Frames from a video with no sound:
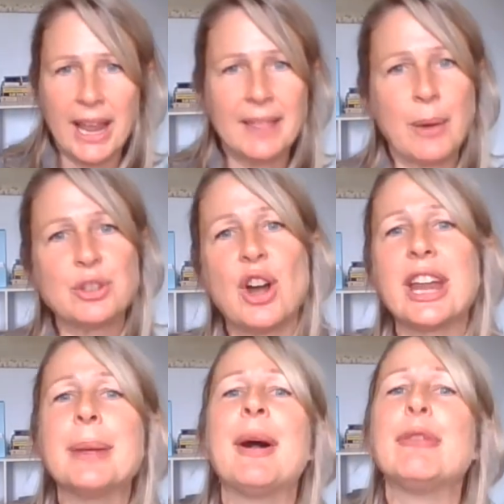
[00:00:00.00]
and they were
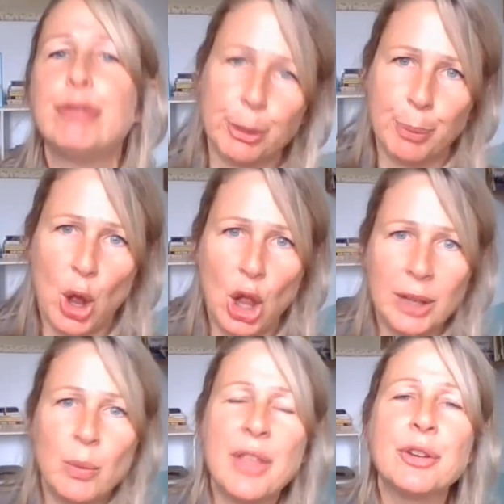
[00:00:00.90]
talking about football
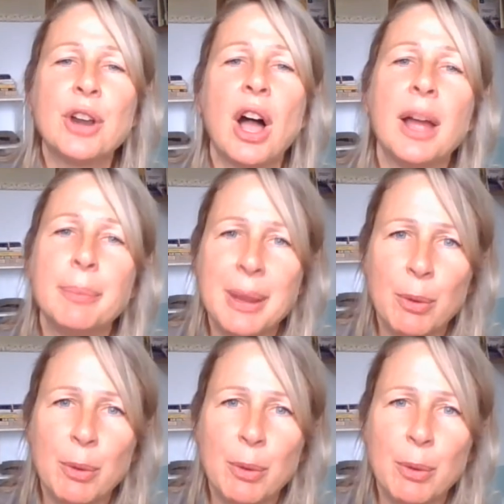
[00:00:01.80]
and whether or not